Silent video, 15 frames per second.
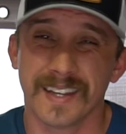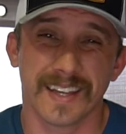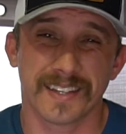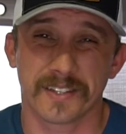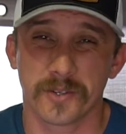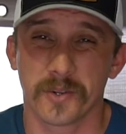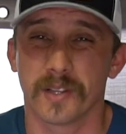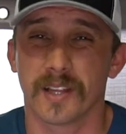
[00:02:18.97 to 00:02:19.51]
get
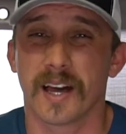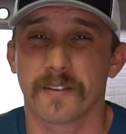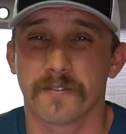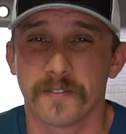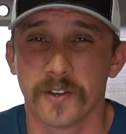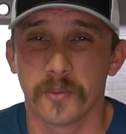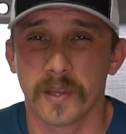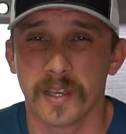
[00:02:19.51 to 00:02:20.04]
to do a lot of
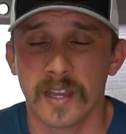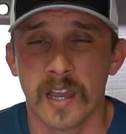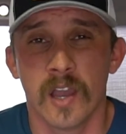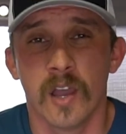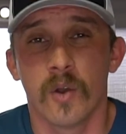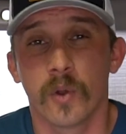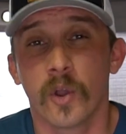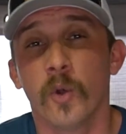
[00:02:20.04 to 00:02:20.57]
filming,
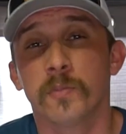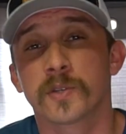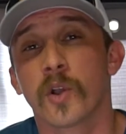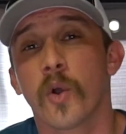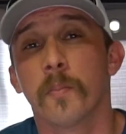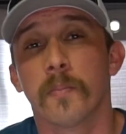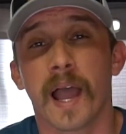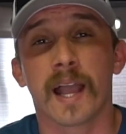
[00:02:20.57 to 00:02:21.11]
we hope to
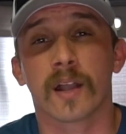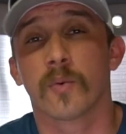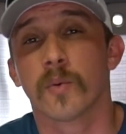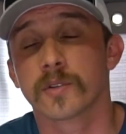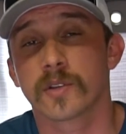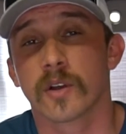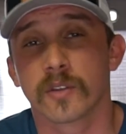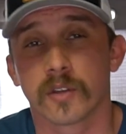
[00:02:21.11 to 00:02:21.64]
go back
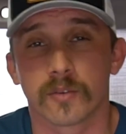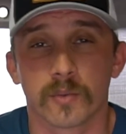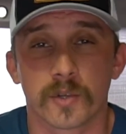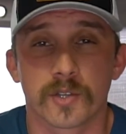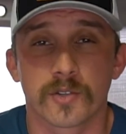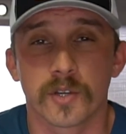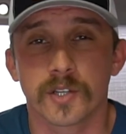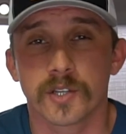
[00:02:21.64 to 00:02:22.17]
once all the
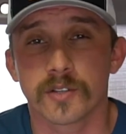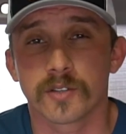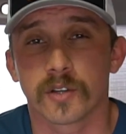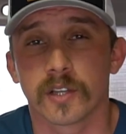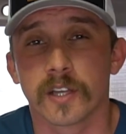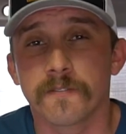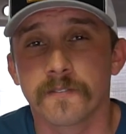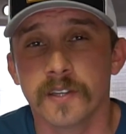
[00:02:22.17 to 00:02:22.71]
restrictions are
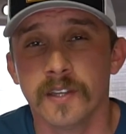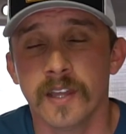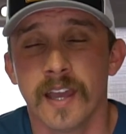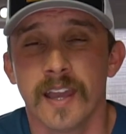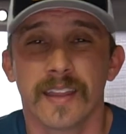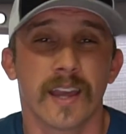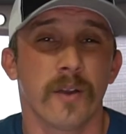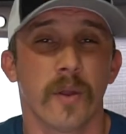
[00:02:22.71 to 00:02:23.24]
lifted.
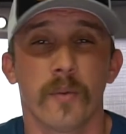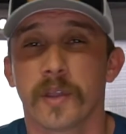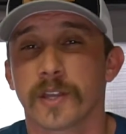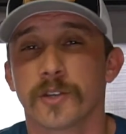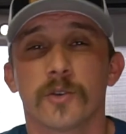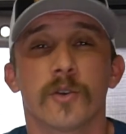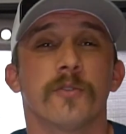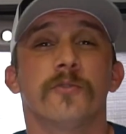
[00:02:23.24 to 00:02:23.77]
That way we could
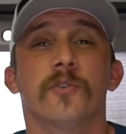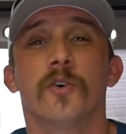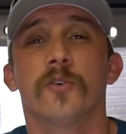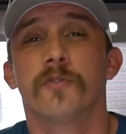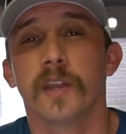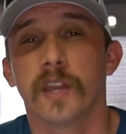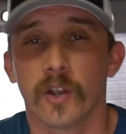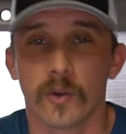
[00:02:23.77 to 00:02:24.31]
do a full
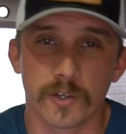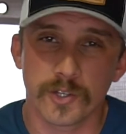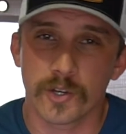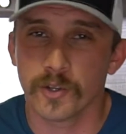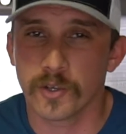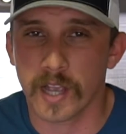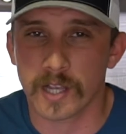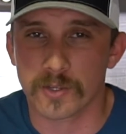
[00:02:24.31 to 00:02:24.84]
video and show
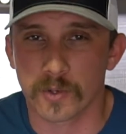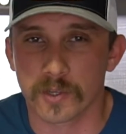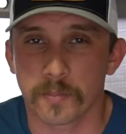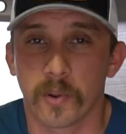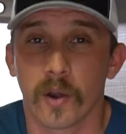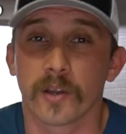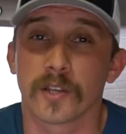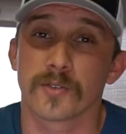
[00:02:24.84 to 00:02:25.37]
you guys what the
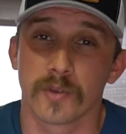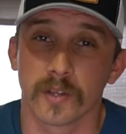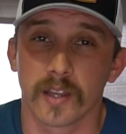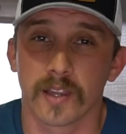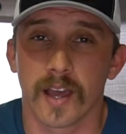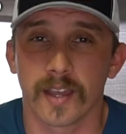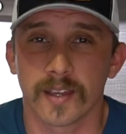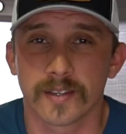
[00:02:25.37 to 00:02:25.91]
park is really
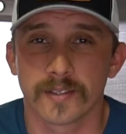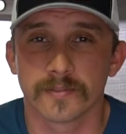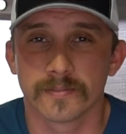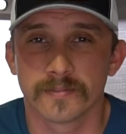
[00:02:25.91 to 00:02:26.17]
like.